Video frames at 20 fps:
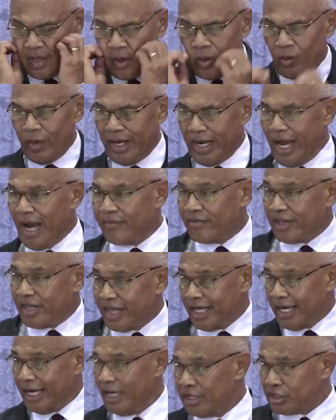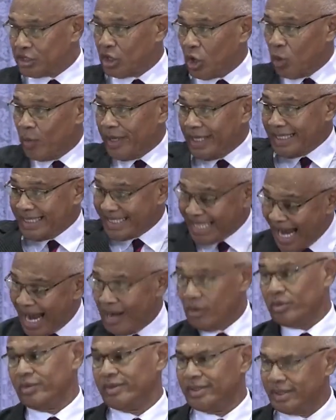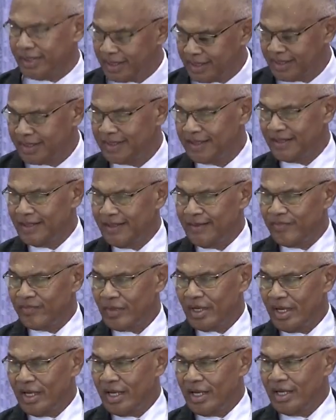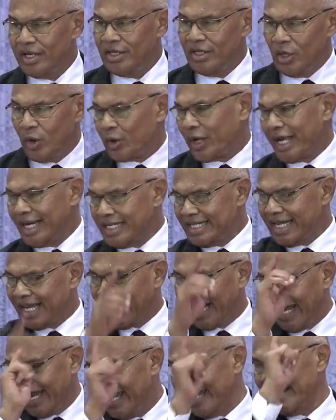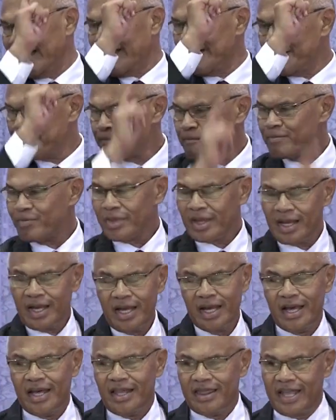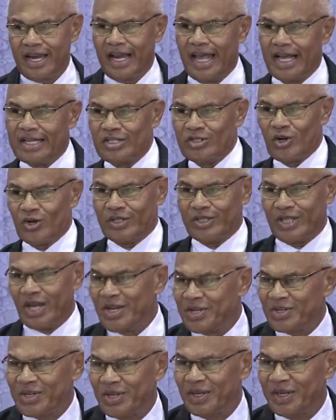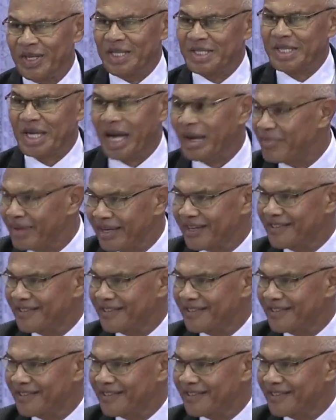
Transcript: and everything is going down, you can declare that exaltation is coming.